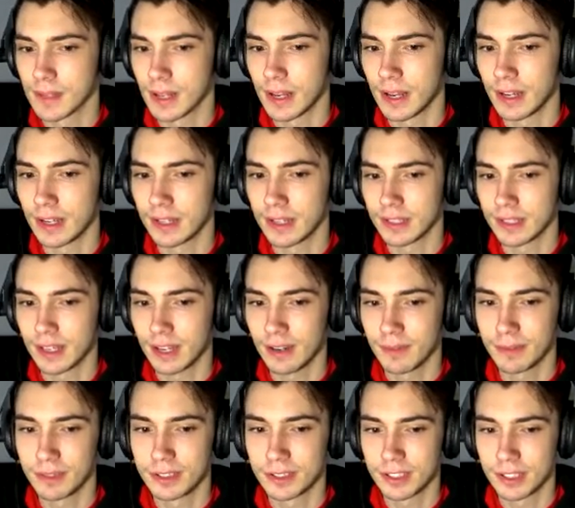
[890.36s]
Hi again,
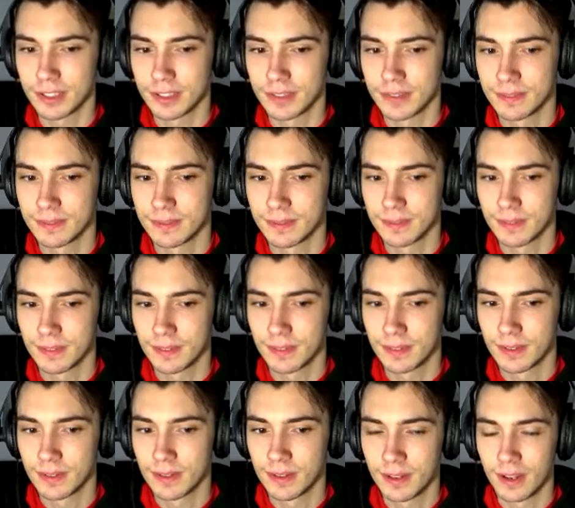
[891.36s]
Cameron-chan.
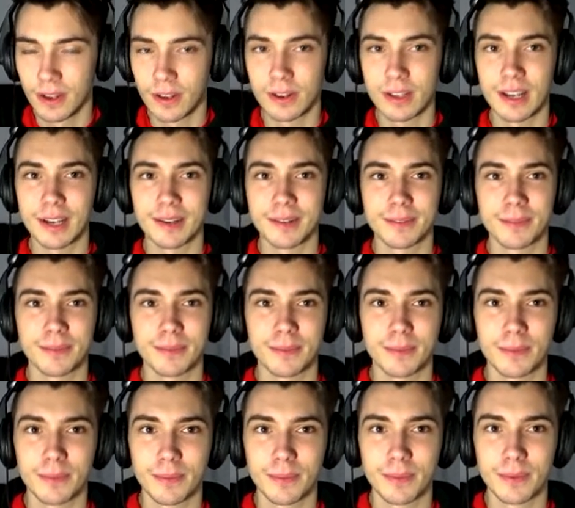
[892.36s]
Okay,
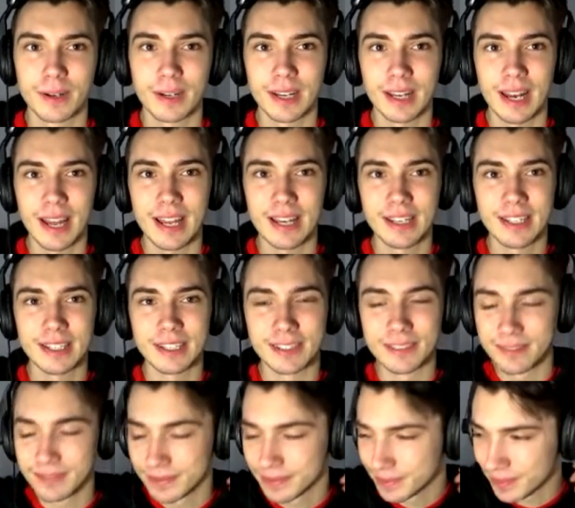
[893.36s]
we're gonna end here.
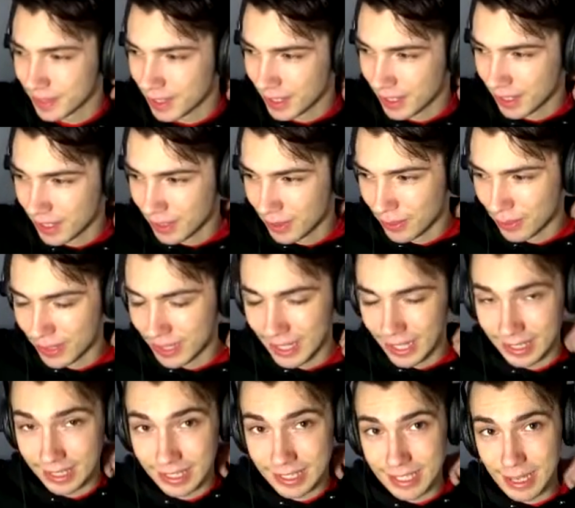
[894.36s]
We're
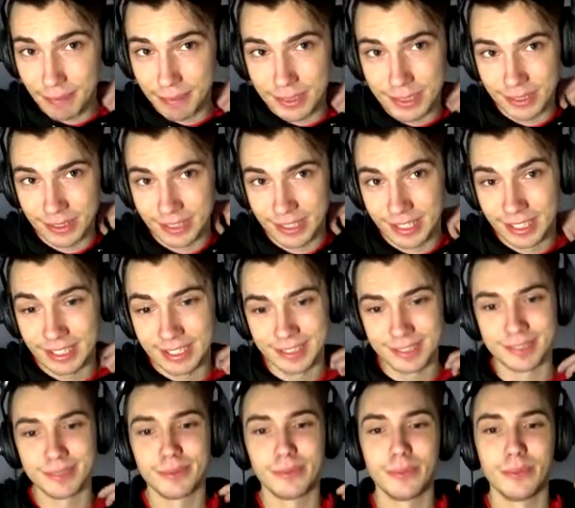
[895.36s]
gonna end this episode
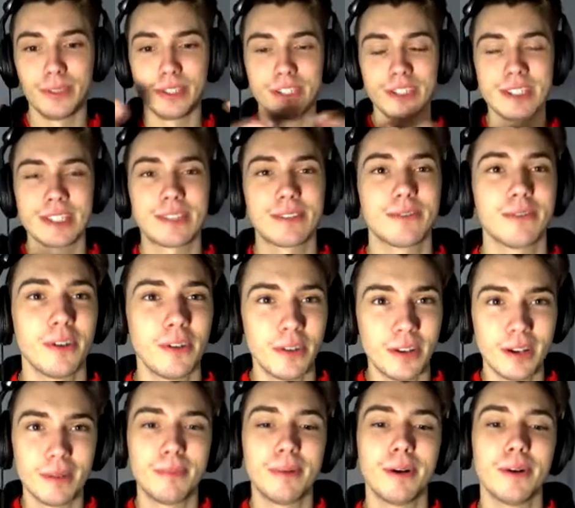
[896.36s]
here. We just
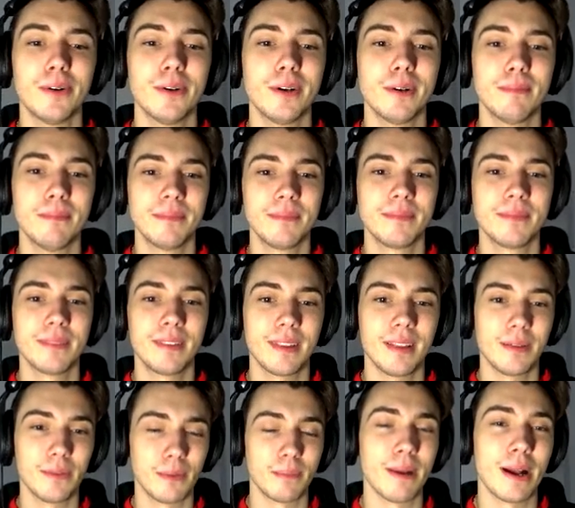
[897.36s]
wrote our poem,
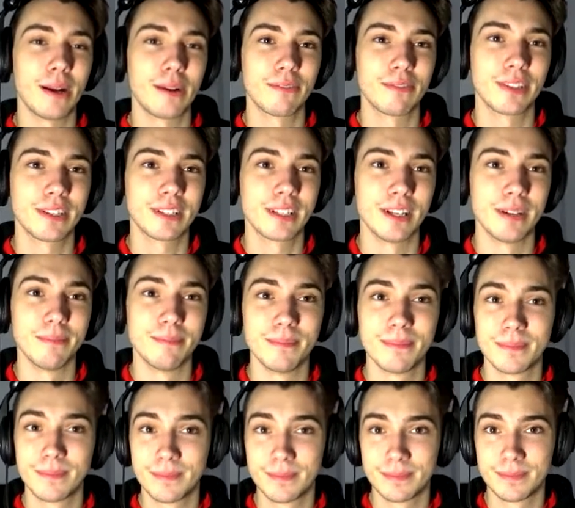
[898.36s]
And we're back with the club.
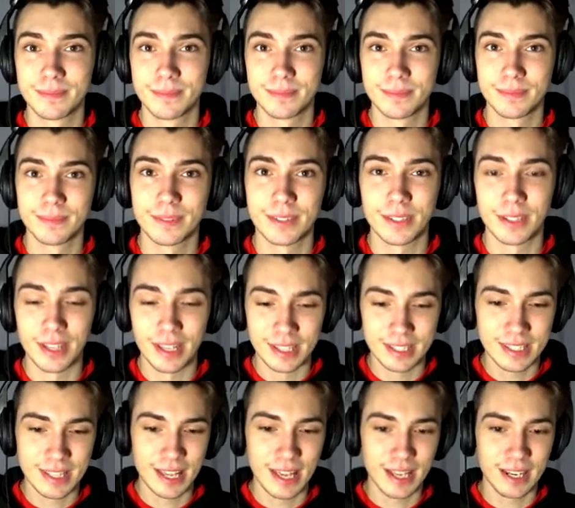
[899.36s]
So
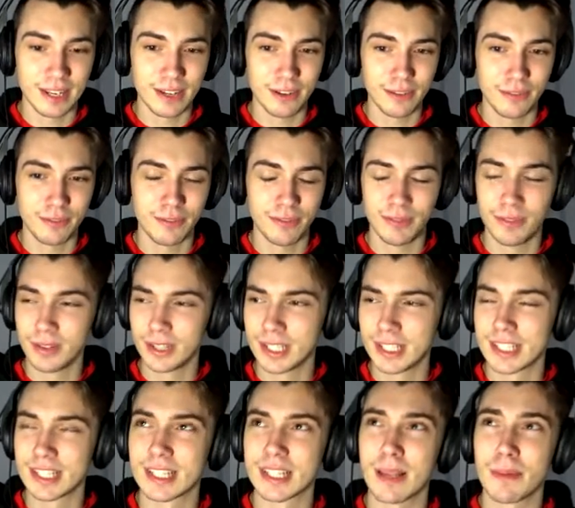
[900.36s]
that's the end of, what
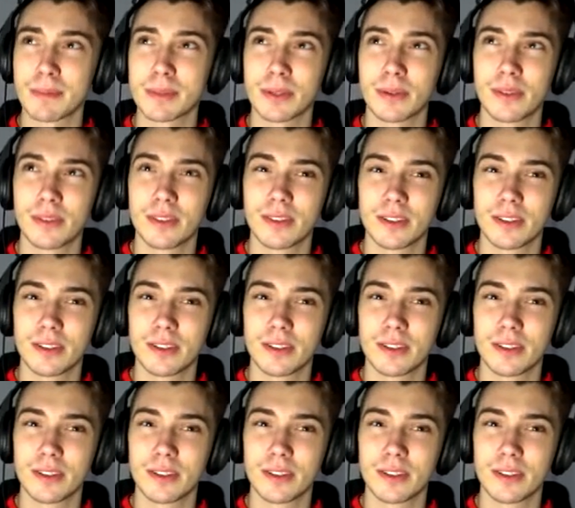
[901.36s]
is this, episode